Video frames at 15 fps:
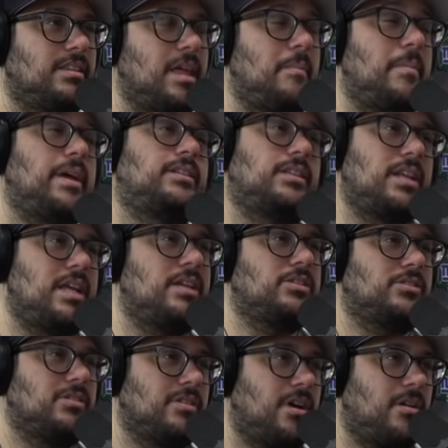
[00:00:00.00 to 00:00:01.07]
That makes it
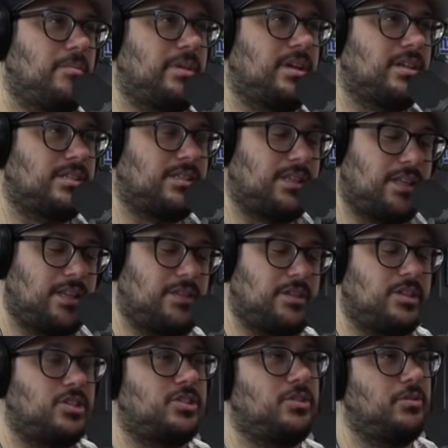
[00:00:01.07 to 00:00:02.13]
easier, though, because the,
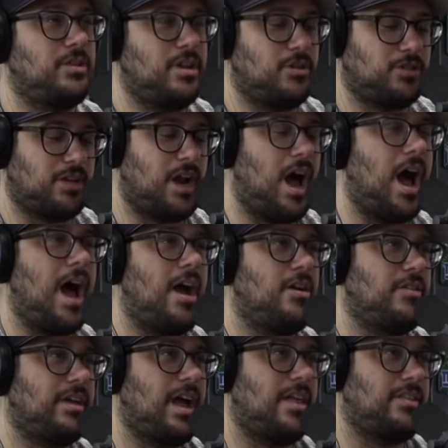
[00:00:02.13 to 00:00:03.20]
the studio's going to hire
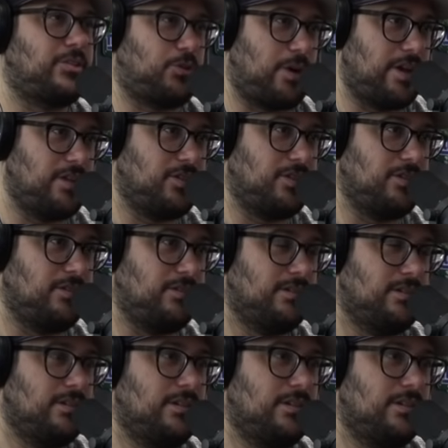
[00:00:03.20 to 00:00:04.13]
the guy that trains you.